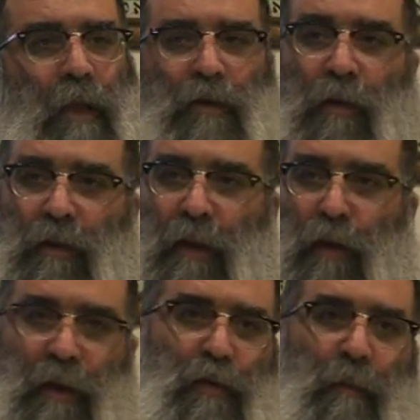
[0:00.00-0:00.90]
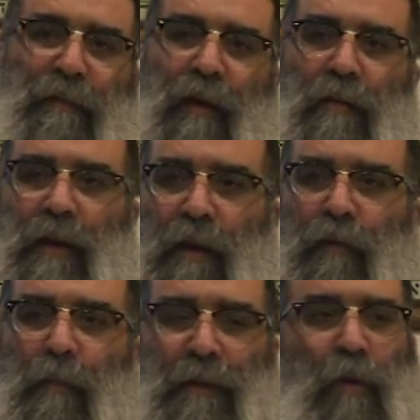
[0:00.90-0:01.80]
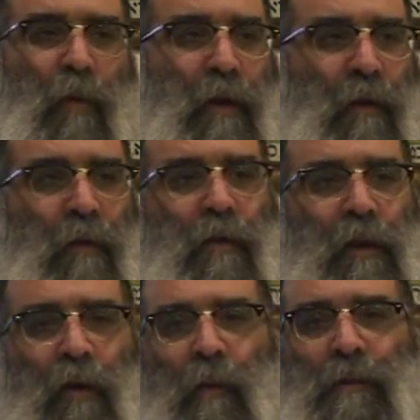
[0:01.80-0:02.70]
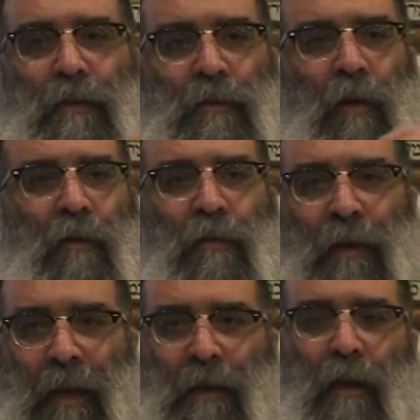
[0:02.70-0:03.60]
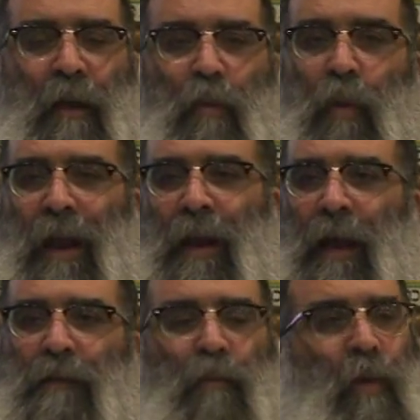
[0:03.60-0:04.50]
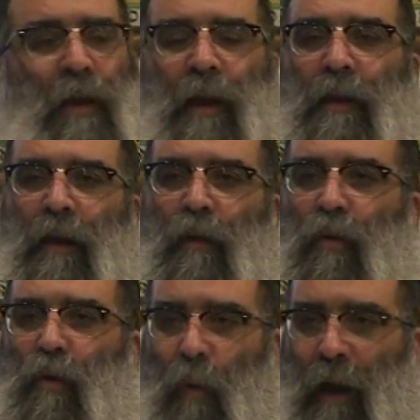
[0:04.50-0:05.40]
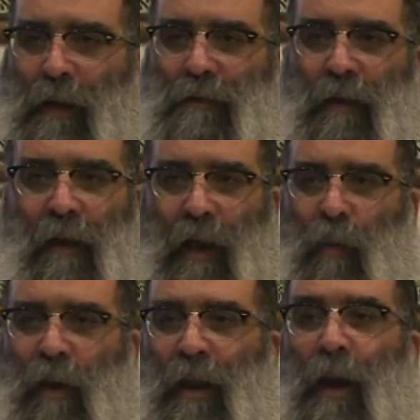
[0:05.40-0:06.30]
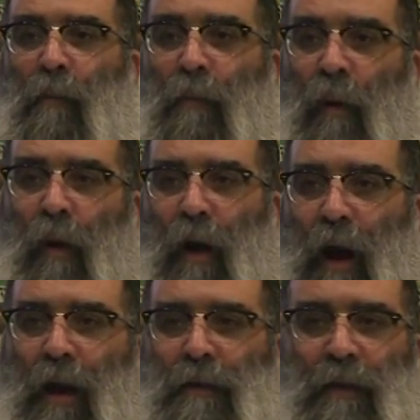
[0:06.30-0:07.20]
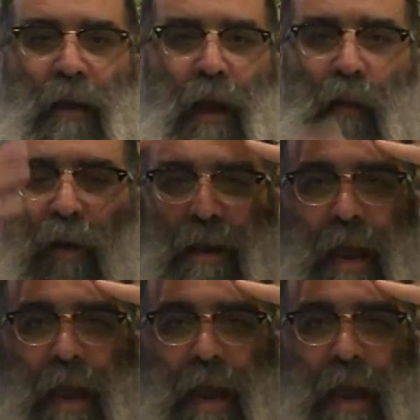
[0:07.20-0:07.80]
So do you need to be very careful about the way you look? You know what? There's no need. We are not we're not Iroquois and we're not Mohawks, and we